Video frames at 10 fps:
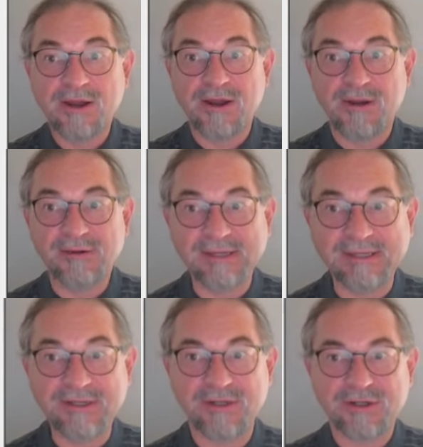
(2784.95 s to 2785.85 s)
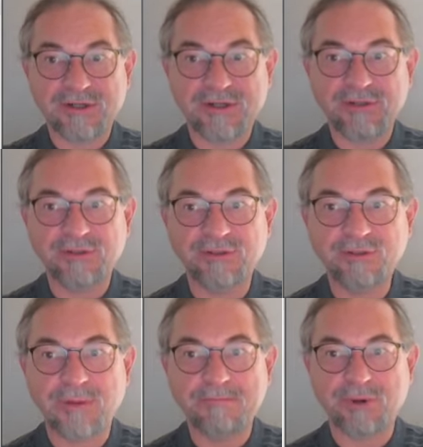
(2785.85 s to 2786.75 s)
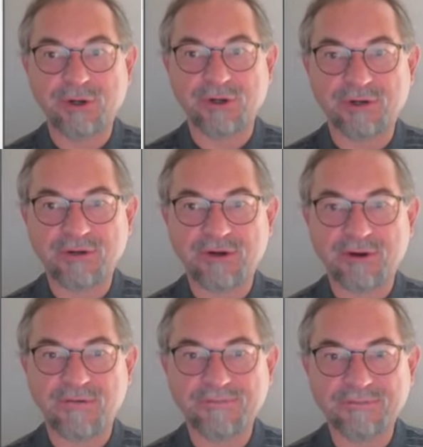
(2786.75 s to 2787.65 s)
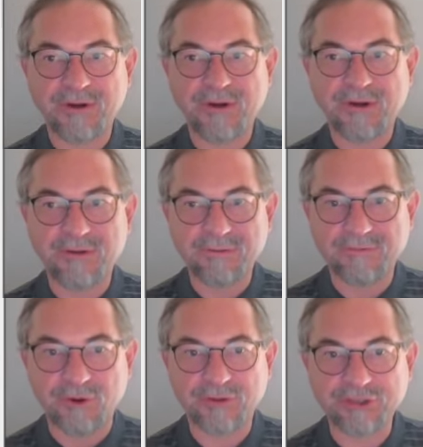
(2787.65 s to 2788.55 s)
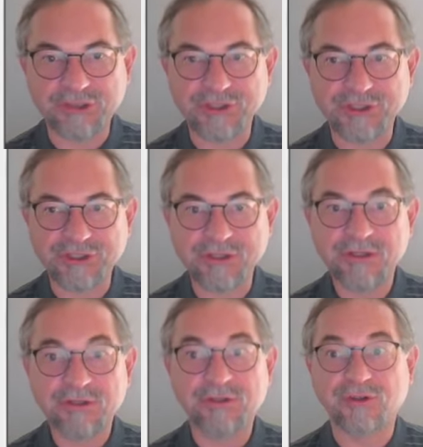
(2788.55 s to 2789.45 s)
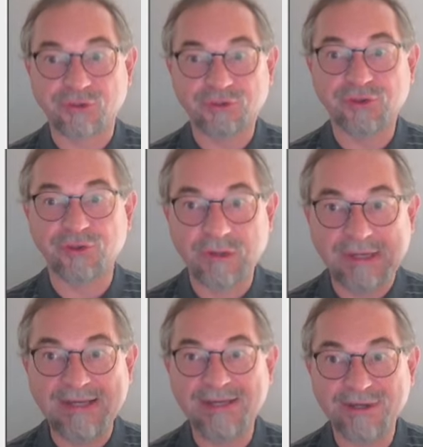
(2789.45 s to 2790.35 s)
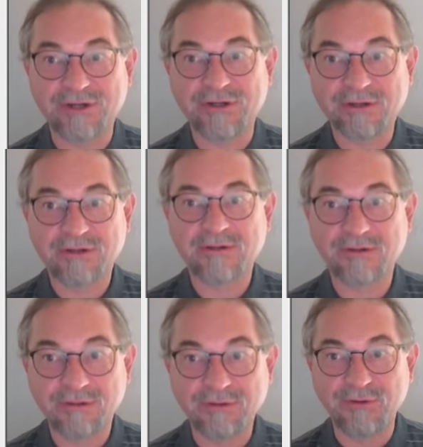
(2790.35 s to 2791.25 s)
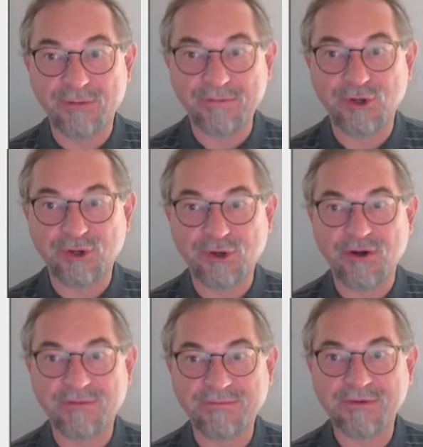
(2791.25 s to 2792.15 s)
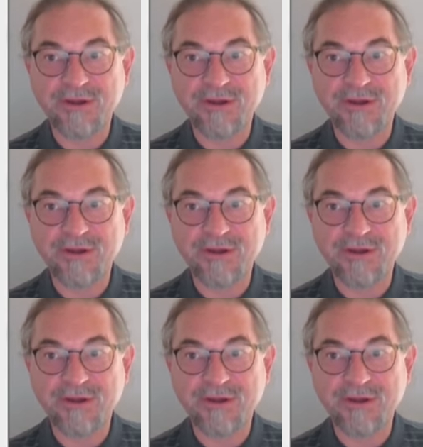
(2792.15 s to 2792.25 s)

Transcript: a linear number of uh, vertices, there's also a linear number of